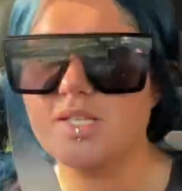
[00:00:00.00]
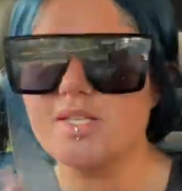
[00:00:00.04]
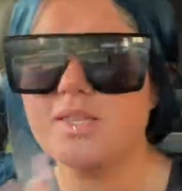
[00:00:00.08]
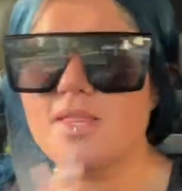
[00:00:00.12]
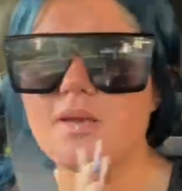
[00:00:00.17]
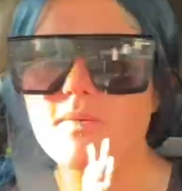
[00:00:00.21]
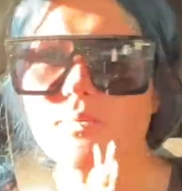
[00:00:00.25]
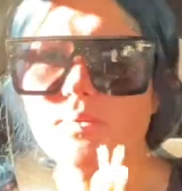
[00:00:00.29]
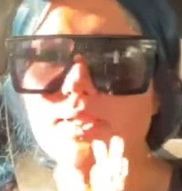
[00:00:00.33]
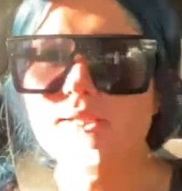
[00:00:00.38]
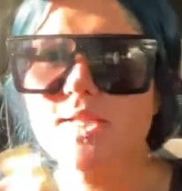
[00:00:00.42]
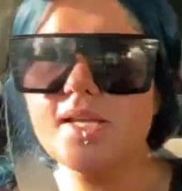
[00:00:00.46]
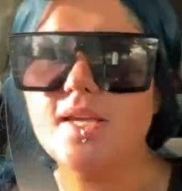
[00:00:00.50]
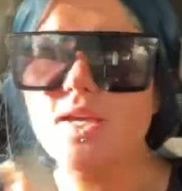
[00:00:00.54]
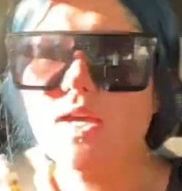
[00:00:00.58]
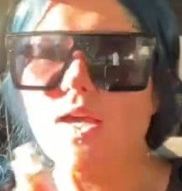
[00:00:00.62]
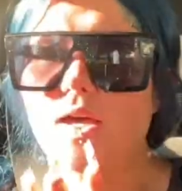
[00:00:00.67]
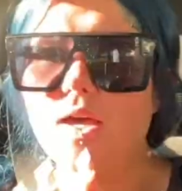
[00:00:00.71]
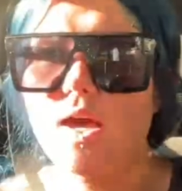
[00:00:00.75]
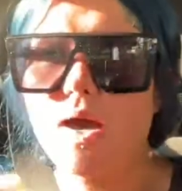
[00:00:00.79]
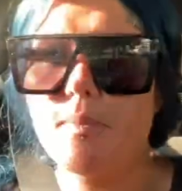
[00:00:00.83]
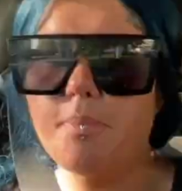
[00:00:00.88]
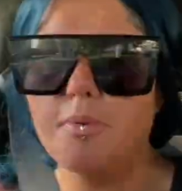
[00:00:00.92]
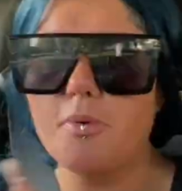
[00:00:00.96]
There was like a
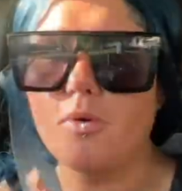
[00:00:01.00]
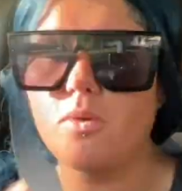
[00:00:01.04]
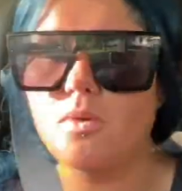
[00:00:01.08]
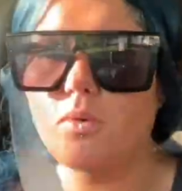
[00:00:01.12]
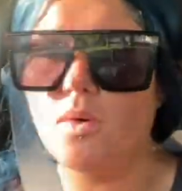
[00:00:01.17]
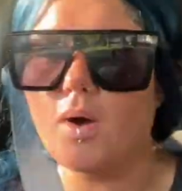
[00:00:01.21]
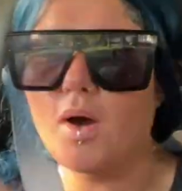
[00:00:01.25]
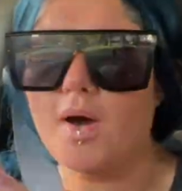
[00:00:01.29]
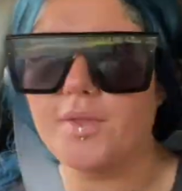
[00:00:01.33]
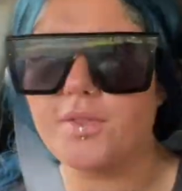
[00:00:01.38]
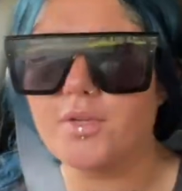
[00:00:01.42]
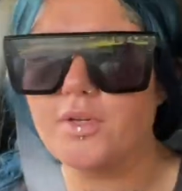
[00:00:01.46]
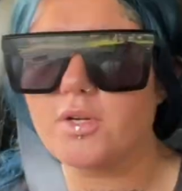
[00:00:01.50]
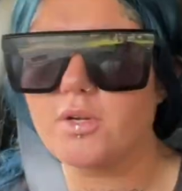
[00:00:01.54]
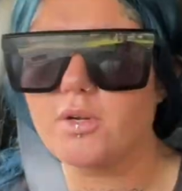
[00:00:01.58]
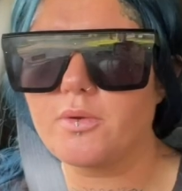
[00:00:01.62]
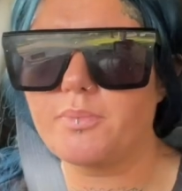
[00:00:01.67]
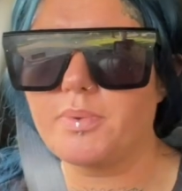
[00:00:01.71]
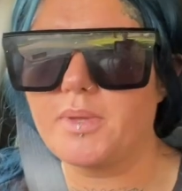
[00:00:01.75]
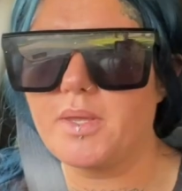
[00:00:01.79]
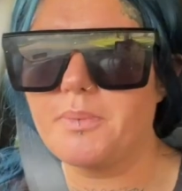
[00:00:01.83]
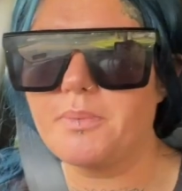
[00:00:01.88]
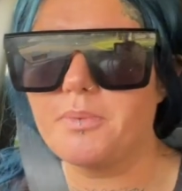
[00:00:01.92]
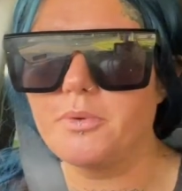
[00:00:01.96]
couple other
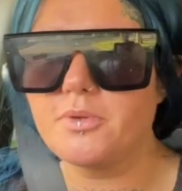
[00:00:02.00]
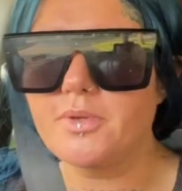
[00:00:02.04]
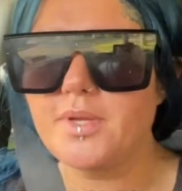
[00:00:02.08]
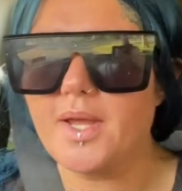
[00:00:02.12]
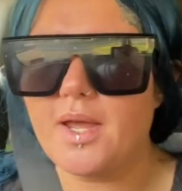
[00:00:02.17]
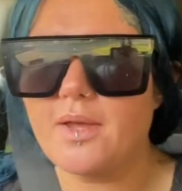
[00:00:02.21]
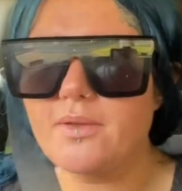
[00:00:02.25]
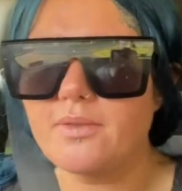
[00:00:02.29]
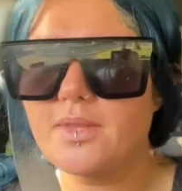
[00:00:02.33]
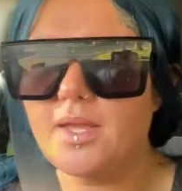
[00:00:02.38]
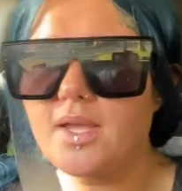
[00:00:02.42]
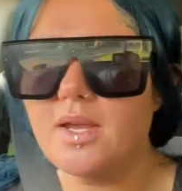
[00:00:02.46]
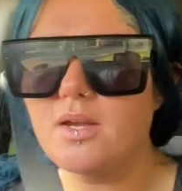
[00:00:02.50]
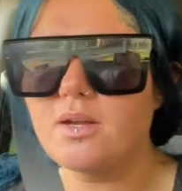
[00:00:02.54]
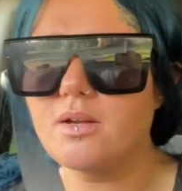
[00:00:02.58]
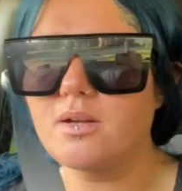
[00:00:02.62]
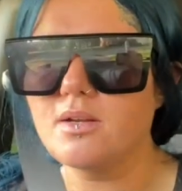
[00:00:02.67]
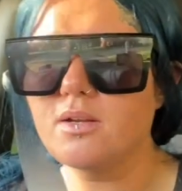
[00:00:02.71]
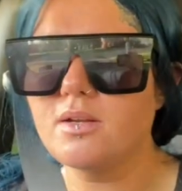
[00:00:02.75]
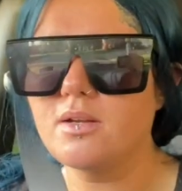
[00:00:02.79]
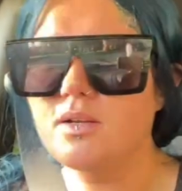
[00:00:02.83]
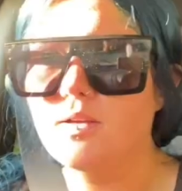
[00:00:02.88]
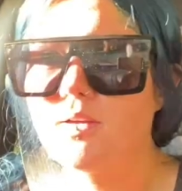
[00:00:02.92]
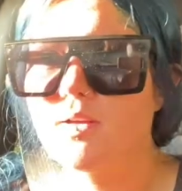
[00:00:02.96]
people down
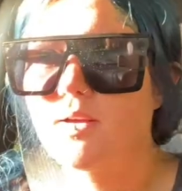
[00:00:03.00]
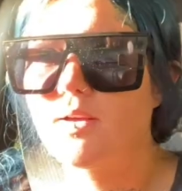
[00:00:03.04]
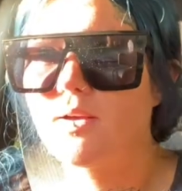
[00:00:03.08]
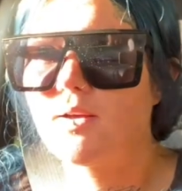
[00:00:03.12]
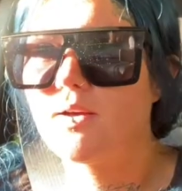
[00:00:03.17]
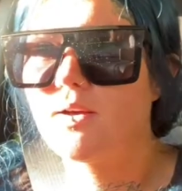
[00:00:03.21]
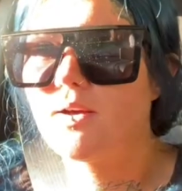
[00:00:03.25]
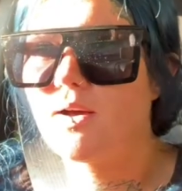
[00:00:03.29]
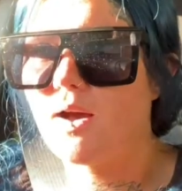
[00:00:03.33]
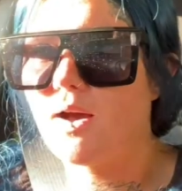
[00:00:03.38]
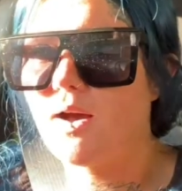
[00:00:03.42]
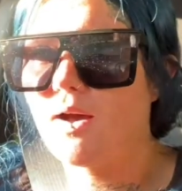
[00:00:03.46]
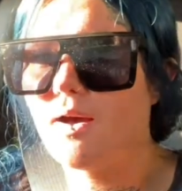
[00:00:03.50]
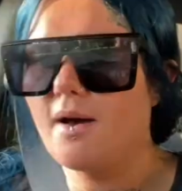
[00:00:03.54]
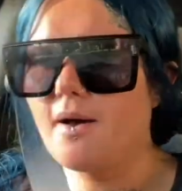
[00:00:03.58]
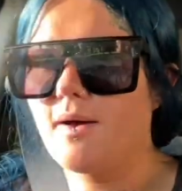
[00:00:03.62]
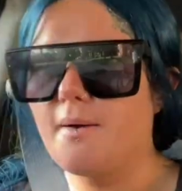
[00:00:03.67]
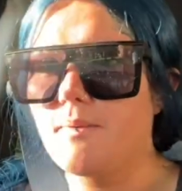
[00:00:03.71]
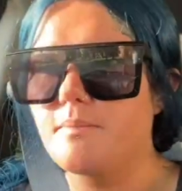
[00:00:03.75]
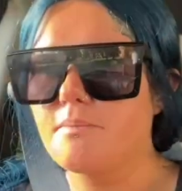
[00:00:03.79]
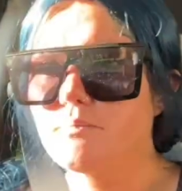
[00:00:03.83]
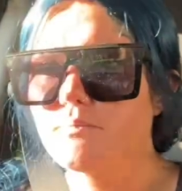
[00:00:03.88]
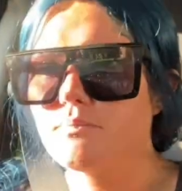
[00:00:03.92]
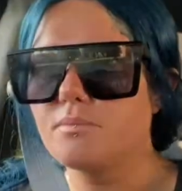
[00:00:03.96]
there
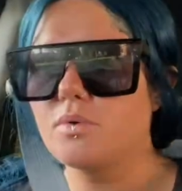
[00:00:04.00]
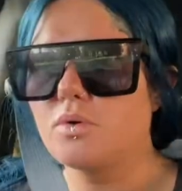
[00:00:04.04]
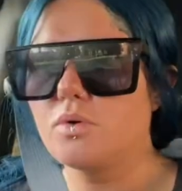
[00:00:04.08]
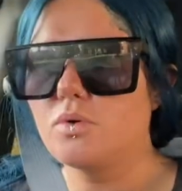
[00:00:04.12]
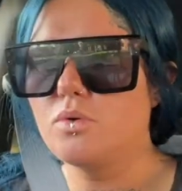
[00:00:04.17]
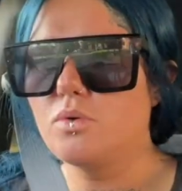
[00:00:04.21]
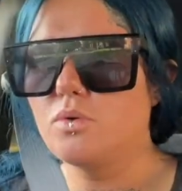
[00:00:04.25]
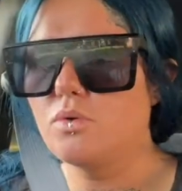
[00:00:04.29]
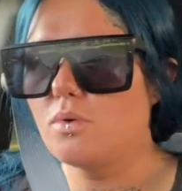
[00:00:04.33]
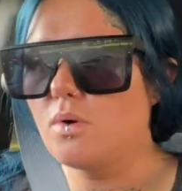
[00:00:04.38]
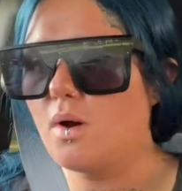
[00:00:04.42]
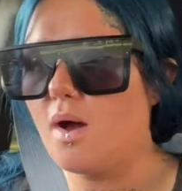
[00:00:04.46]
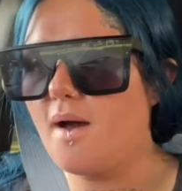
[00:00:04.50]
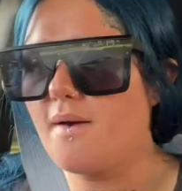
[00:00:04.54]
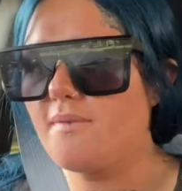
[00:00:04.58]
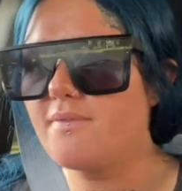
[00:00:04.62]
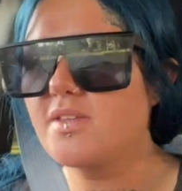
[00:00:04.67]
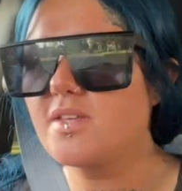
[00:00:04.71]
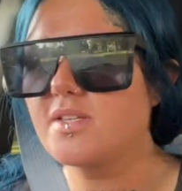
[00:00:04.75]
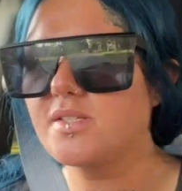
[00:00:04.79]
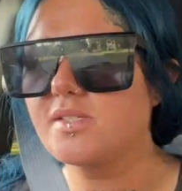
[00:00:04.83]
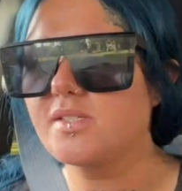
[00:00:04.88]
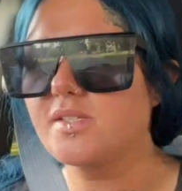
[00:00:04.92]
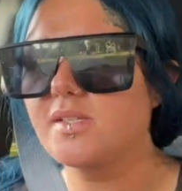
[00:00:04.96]
um, who
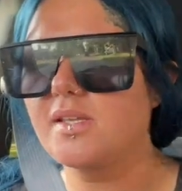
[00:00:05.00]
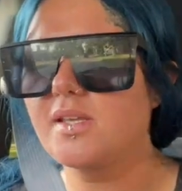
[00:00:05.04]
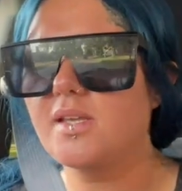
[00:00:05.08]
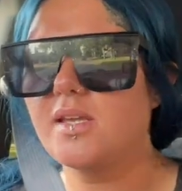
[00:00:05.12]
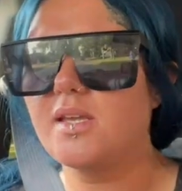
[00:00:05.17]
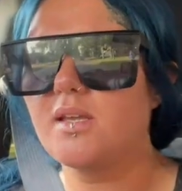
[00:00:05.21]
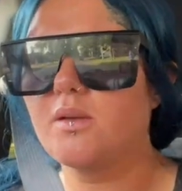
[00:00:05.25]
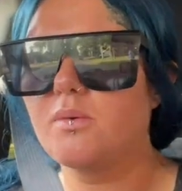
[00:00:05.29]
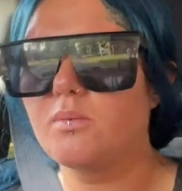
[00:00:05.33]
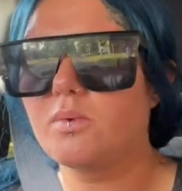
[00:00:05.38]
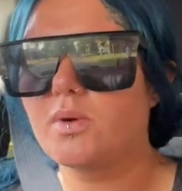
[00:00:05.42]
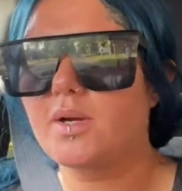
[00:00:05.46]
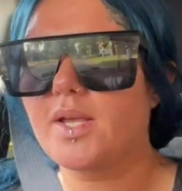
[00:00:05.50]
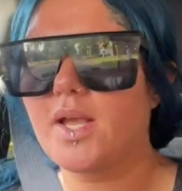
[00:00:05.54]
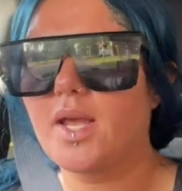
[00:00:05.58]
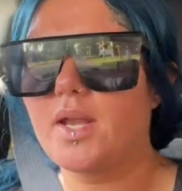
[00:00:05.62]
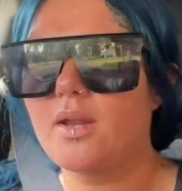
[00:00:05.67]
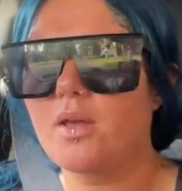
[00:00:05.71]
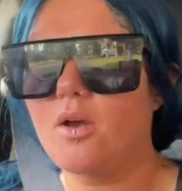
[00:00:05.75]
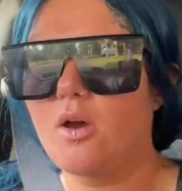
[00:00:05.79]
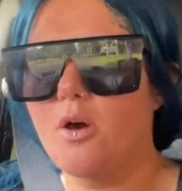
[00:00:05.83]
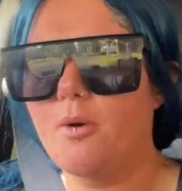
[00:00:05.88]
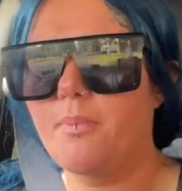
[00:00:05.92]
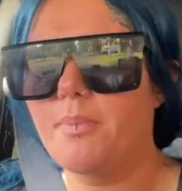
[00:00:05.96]
obviously were kind
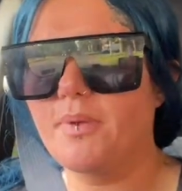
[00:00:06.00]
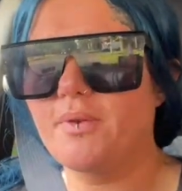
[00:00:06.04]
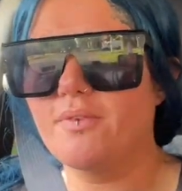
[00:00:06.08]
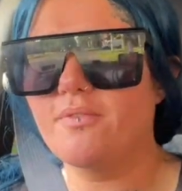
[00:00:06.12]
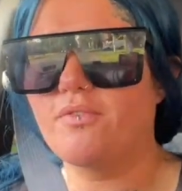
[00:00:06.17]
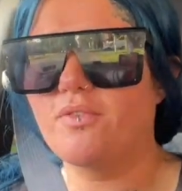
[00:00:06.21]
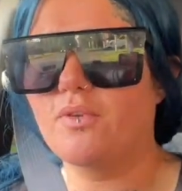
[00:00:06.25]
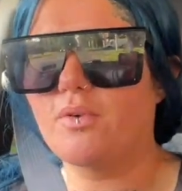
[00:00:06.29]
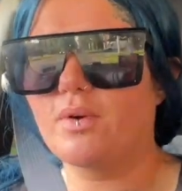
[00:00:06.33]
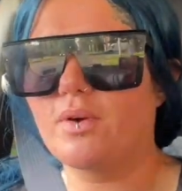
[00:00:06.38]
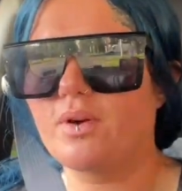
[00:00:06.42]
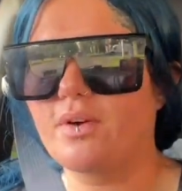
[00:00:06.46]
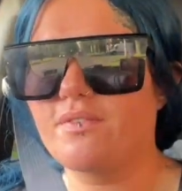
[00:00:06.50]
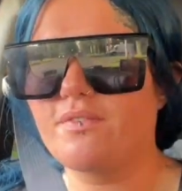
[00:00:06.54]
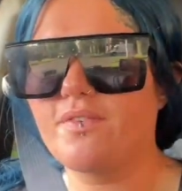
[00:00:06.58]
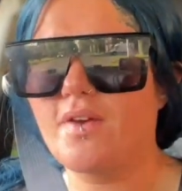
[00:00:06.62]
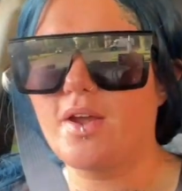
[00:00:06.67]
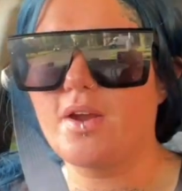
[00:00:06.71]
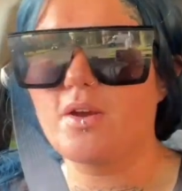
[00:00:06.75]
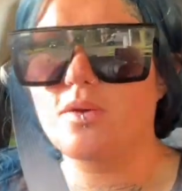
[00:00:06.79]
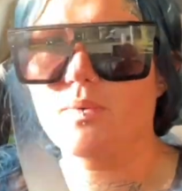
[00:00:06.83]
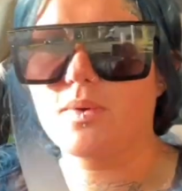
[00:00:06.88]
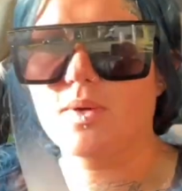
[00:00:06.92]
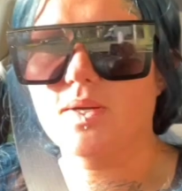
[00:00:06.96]
of hoping for
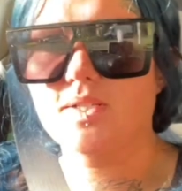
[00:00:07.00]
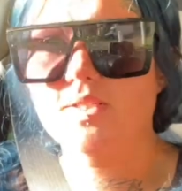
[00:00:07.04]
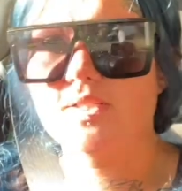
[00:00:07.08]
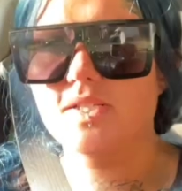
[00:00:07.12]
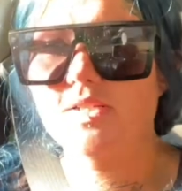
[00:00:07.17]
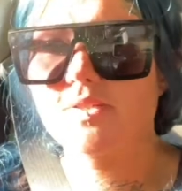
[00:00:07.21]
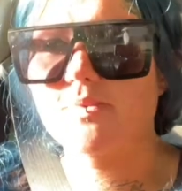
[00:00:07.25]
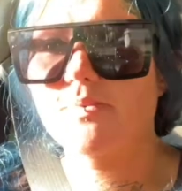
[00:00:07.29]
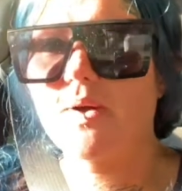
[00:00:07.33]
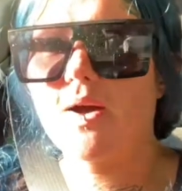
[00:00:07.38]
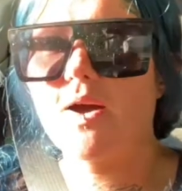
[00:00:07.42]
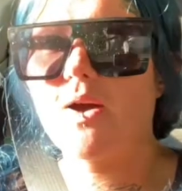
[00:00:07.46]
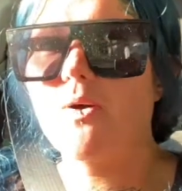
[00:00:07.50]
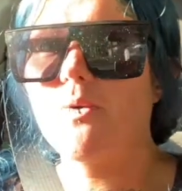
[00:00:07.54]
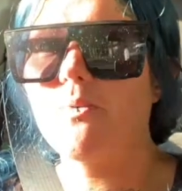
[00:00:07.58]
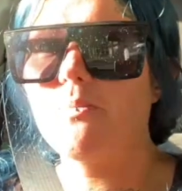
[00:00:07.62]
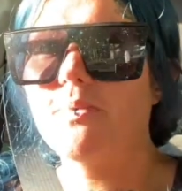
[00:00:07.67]
fireworks as well.